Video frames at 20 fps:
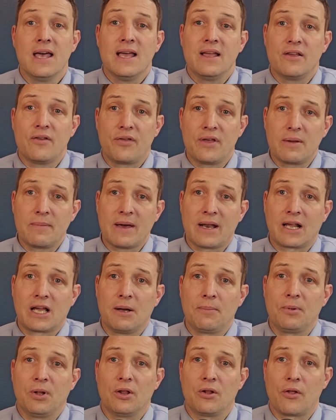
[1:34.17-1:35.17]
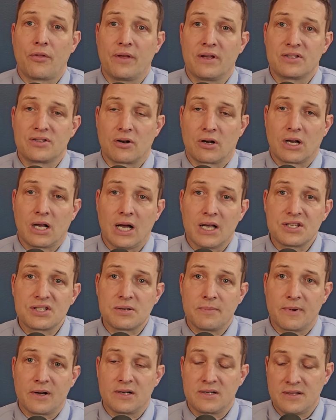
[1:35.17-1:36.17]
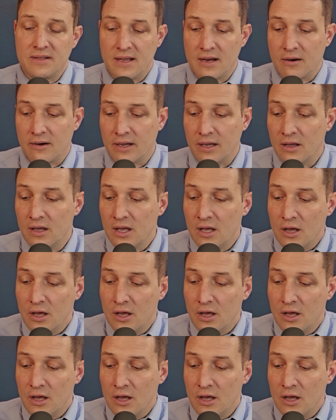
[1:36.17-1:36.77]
You think about a couple other things that are customary to the area.